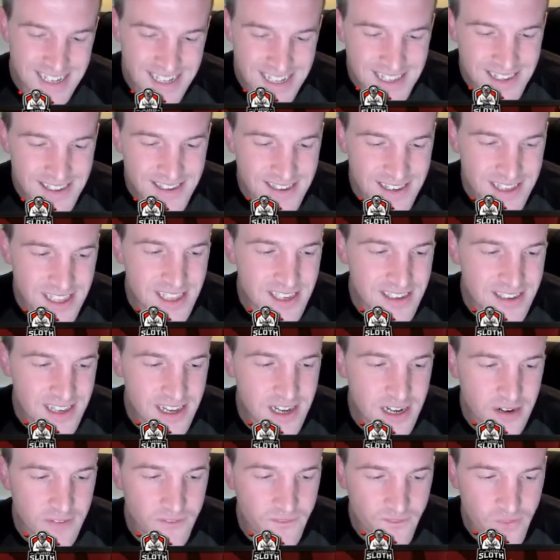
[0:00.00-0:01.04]
Didn't see the
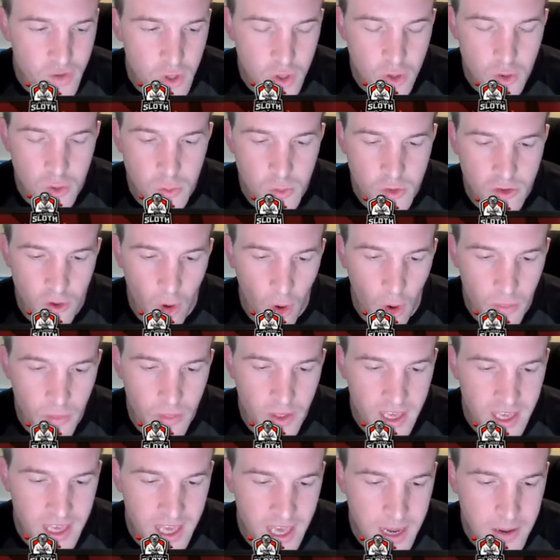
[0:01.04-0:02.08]
single inferno was
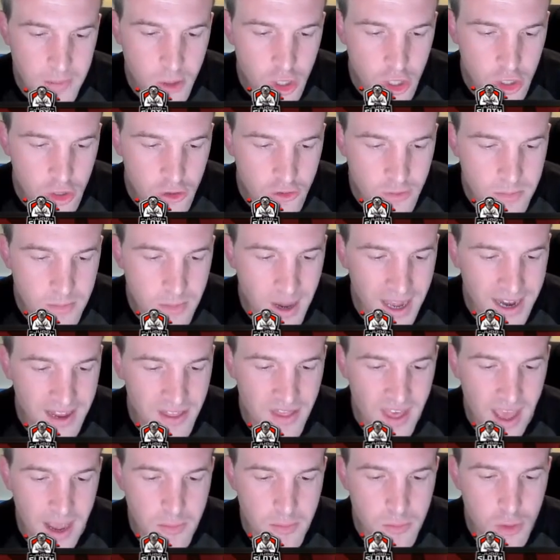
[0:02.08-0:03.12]
on the king, but it doesn't
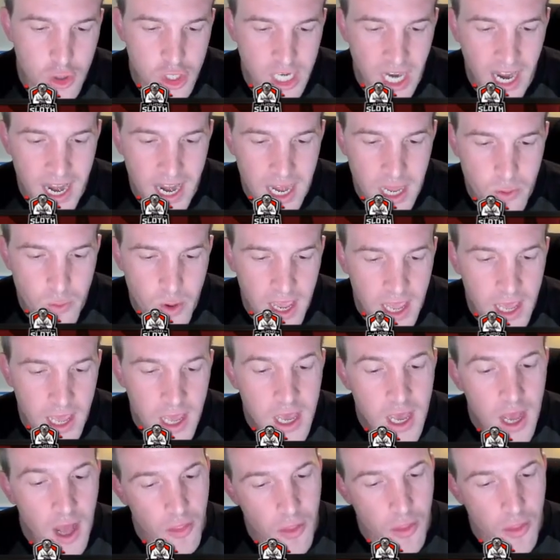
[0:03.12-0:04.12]
matter that much anyway.